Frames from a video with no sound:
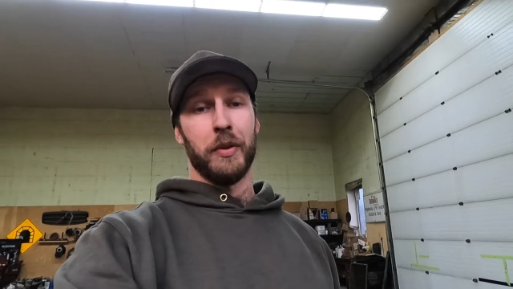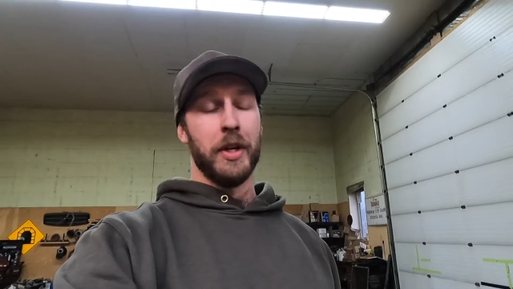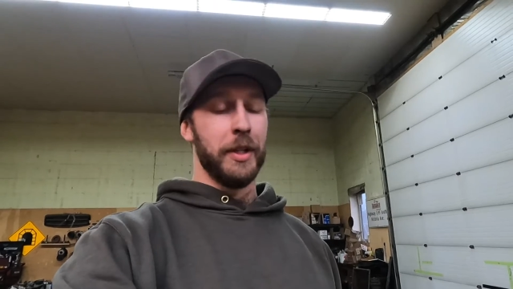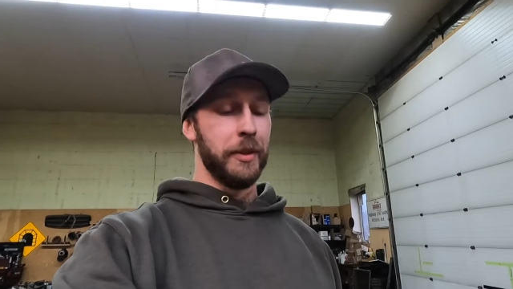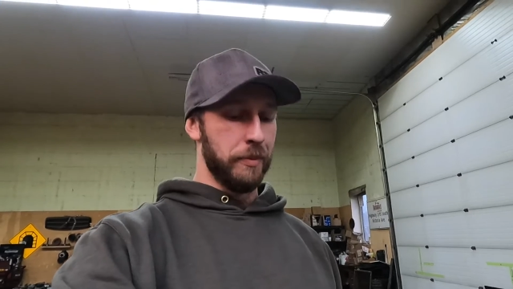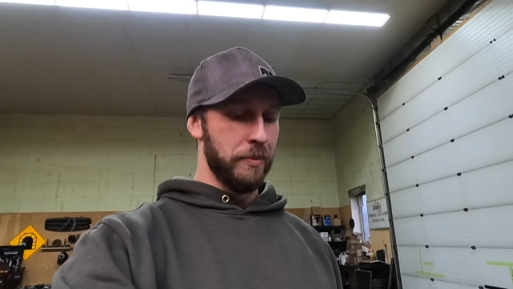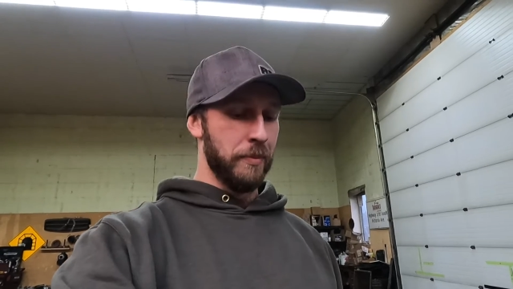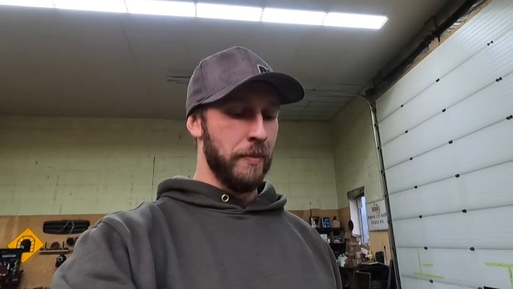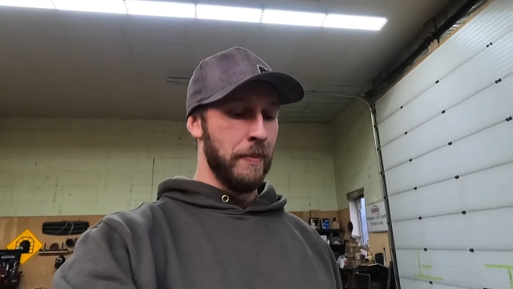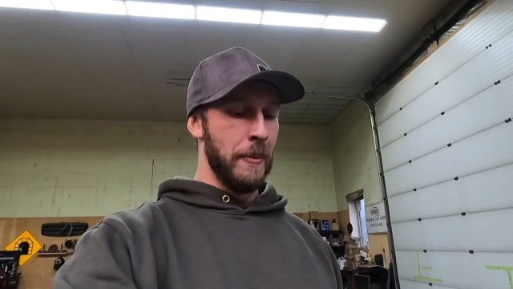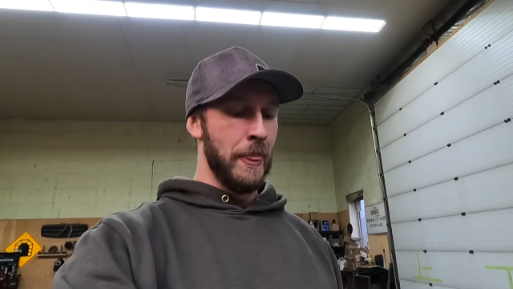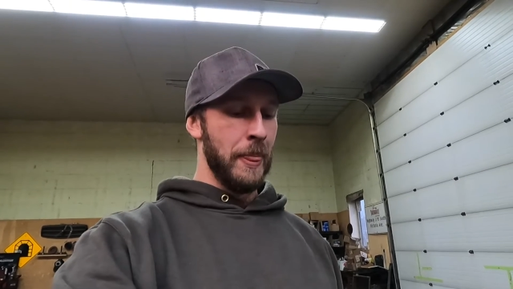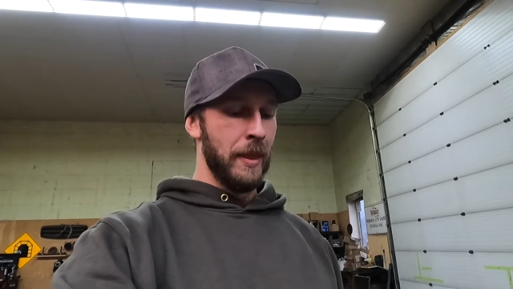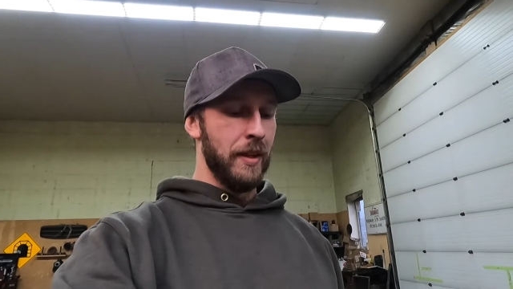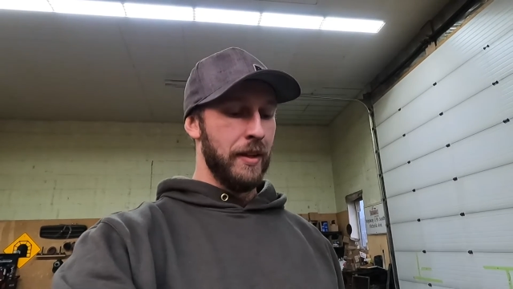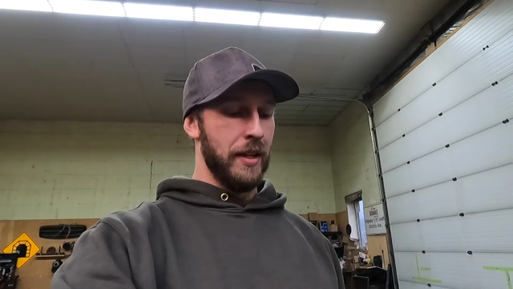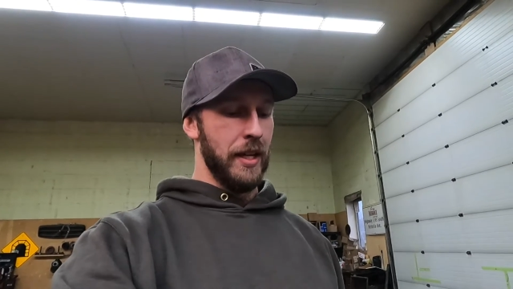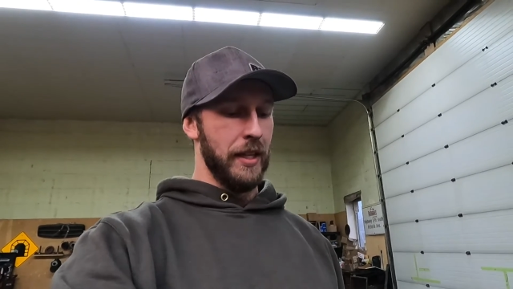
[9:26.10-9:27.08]
one,
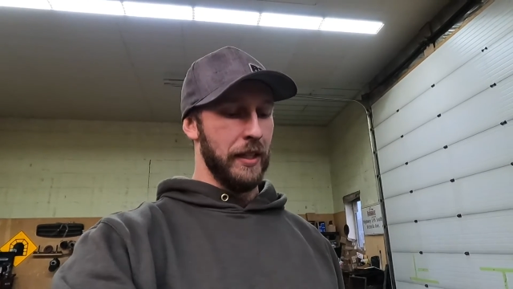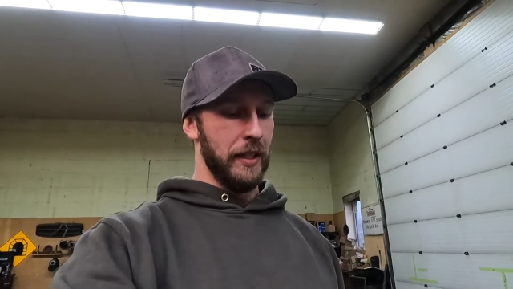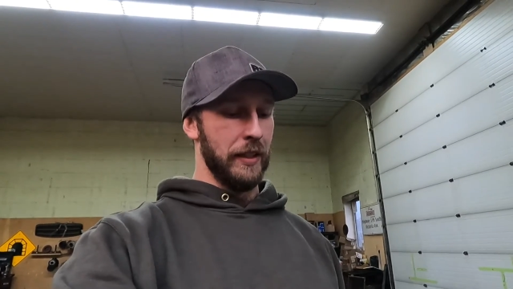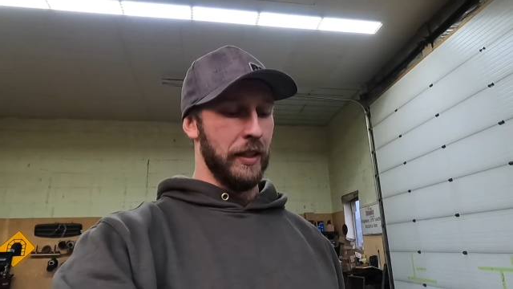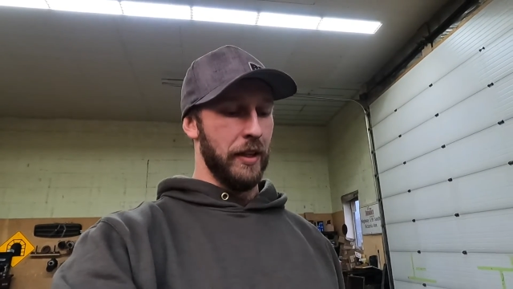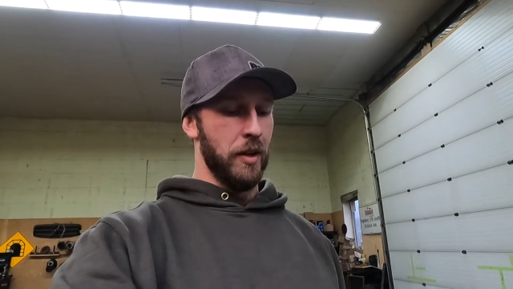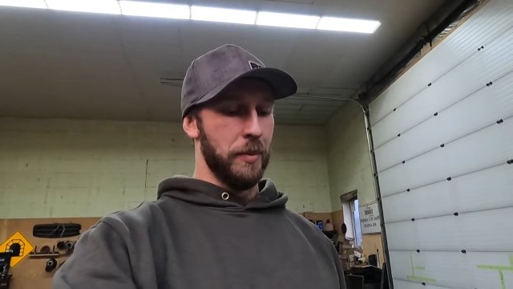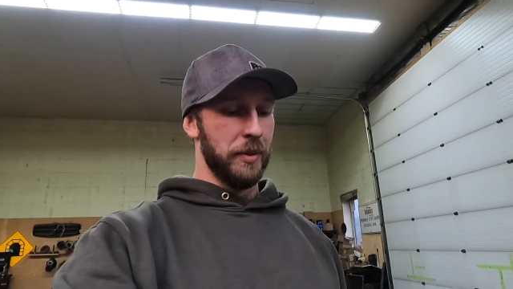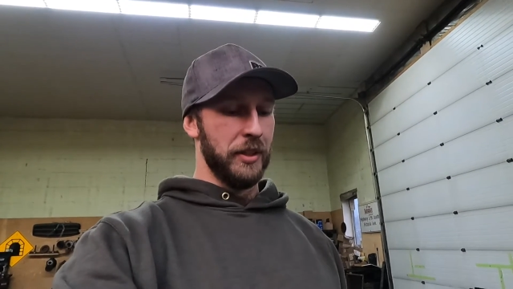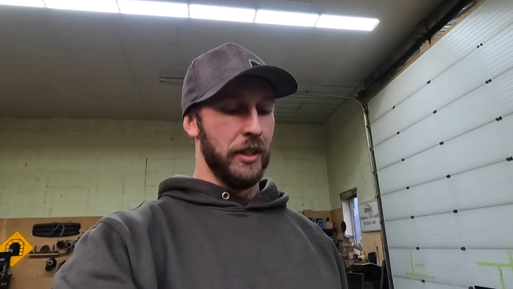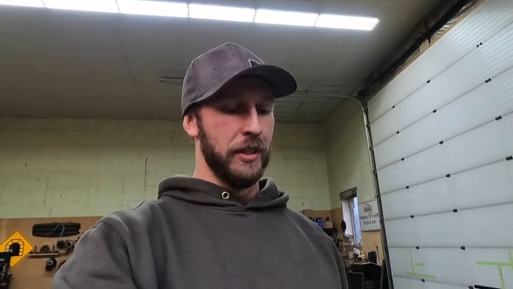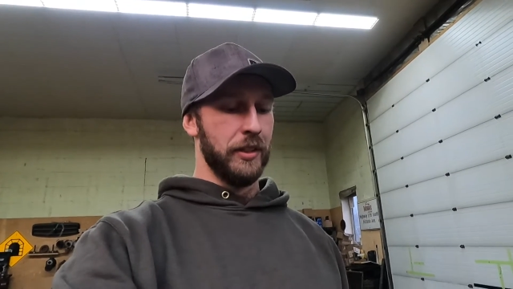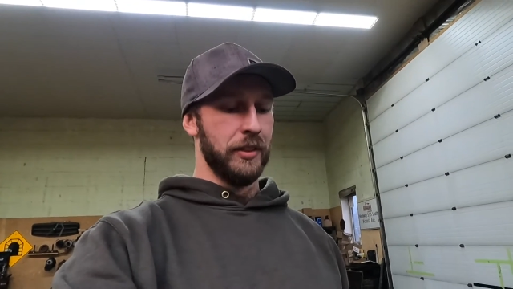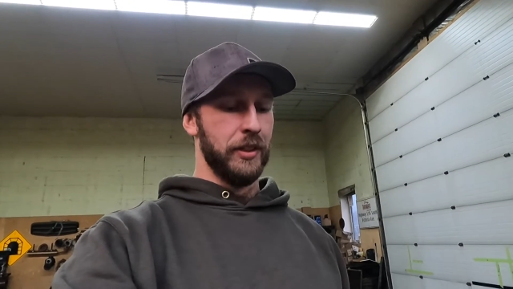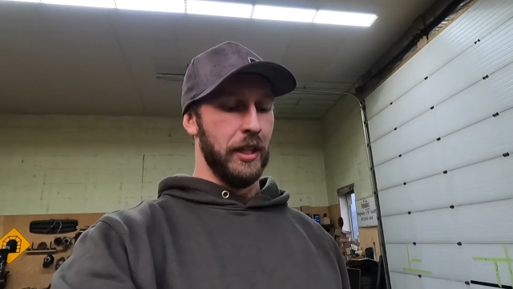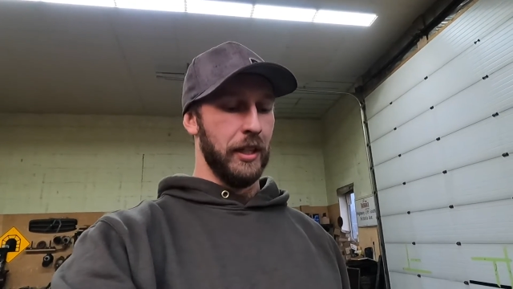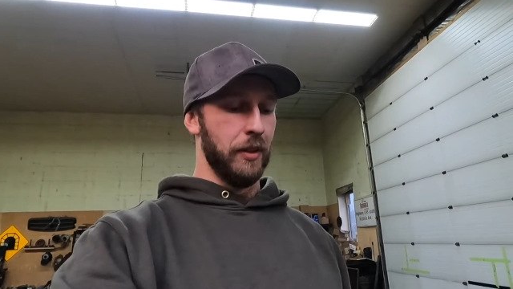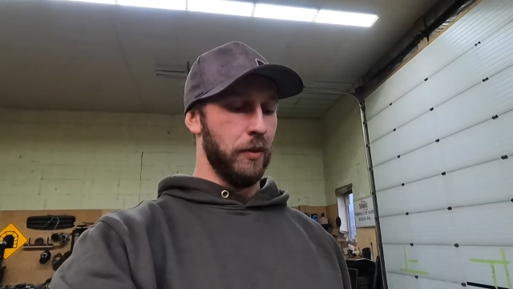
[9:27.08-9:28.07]
and I almost had the
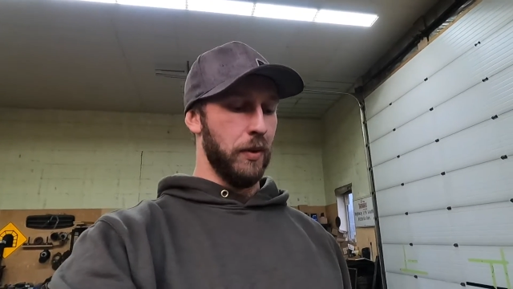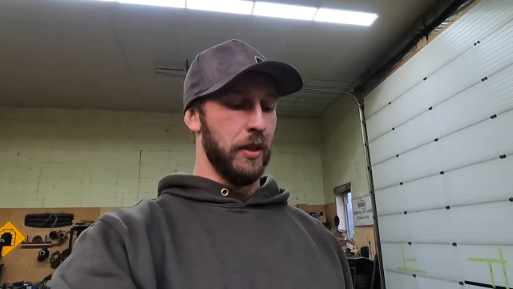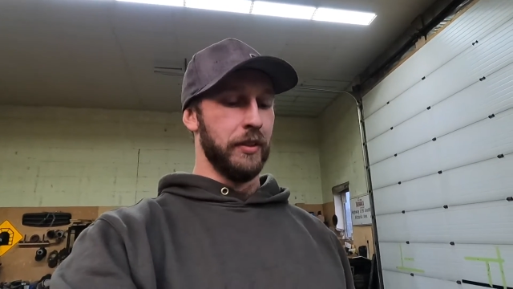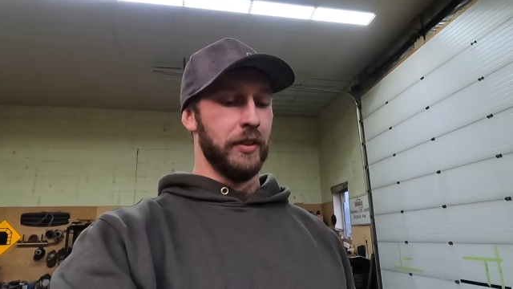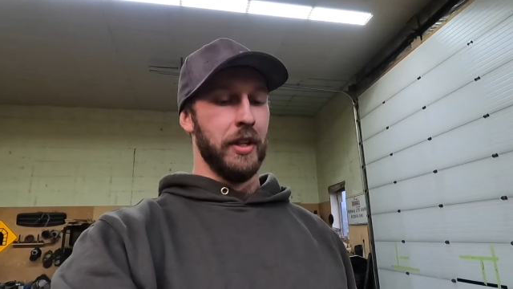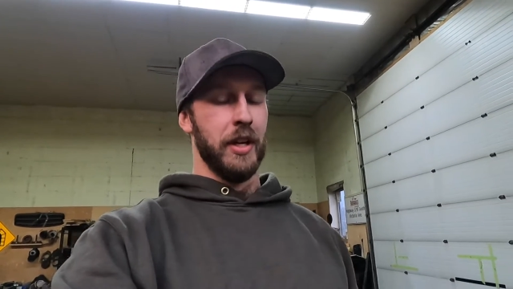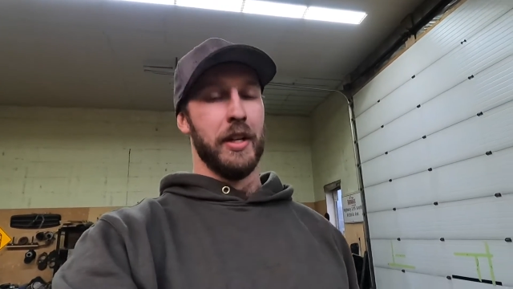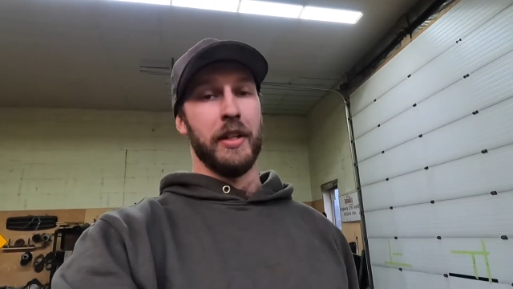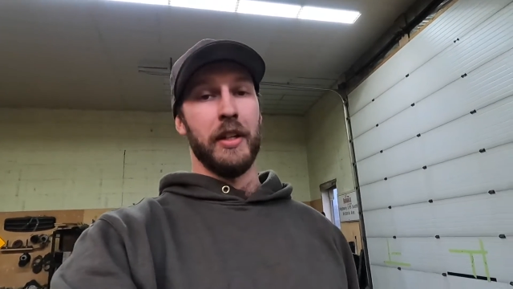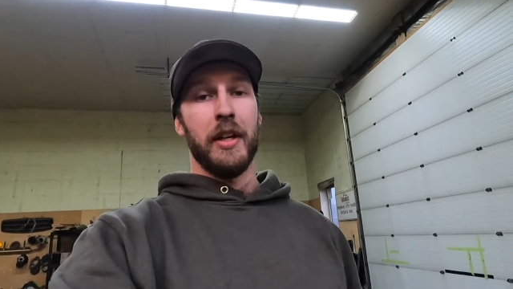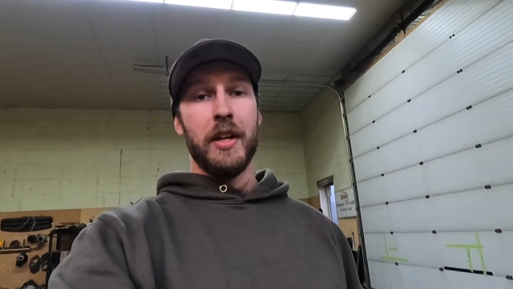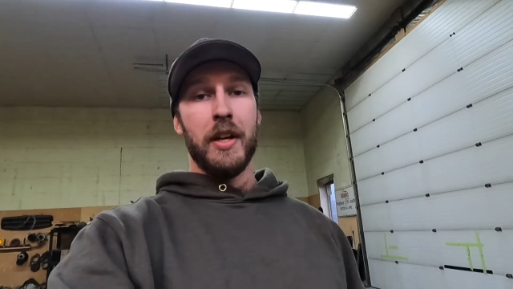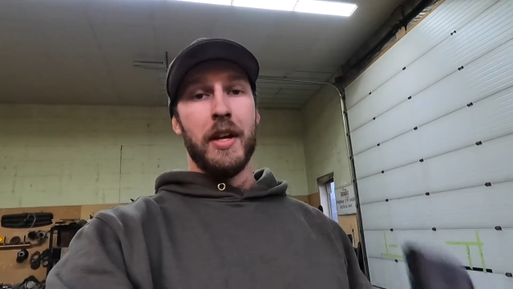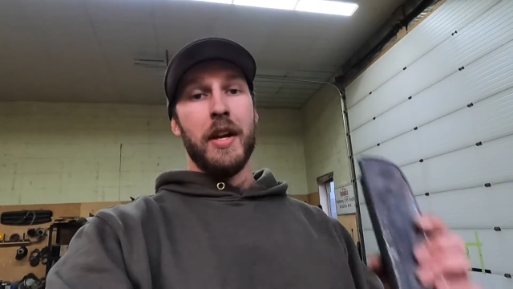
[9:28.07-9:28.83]
second one done,